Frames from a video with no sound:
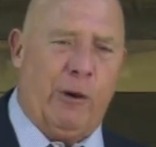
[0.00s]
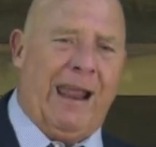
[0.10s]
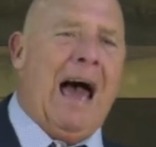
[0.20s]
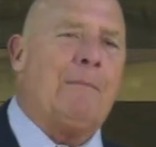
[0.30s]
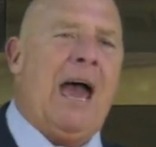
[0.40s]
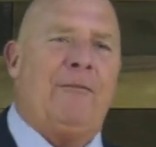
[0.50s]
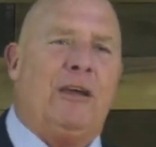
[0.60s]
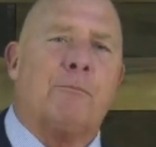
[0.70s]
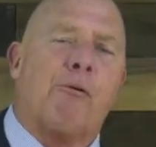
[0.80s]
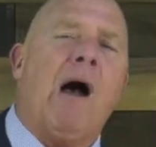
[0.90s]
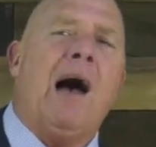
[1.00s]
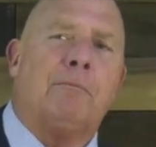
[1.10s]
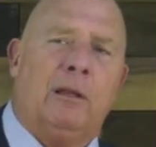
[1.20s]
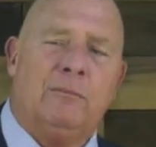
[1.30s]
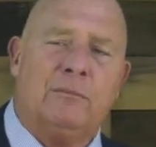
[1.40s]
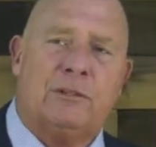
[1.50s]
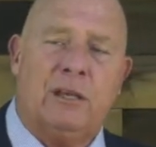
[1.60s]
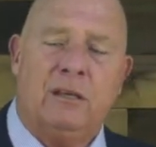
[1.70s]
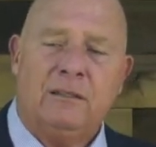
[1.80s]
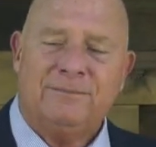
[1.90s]
And I'm having problems.
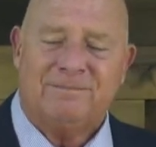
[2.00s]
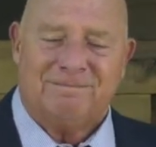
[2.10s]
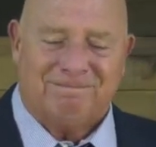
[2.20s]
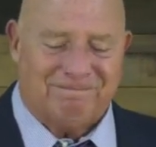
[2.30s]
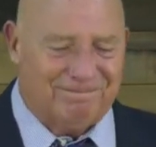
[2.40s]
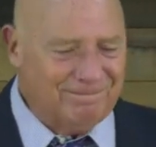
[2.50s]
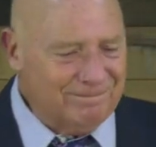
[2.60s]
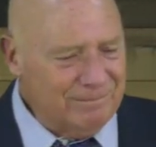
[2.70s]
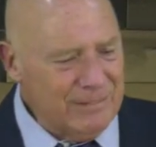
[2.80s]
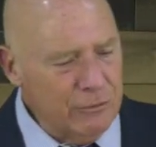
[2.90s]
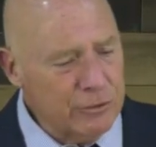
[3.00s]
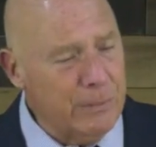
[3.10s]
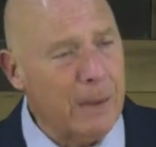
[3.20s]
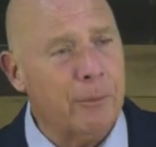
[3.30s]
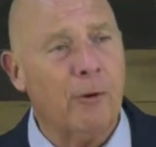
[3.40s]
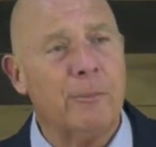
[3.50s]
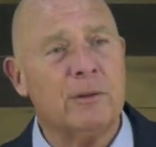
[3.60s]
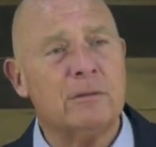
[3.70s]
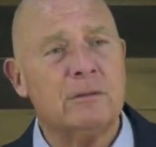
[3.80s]
What's my purpose?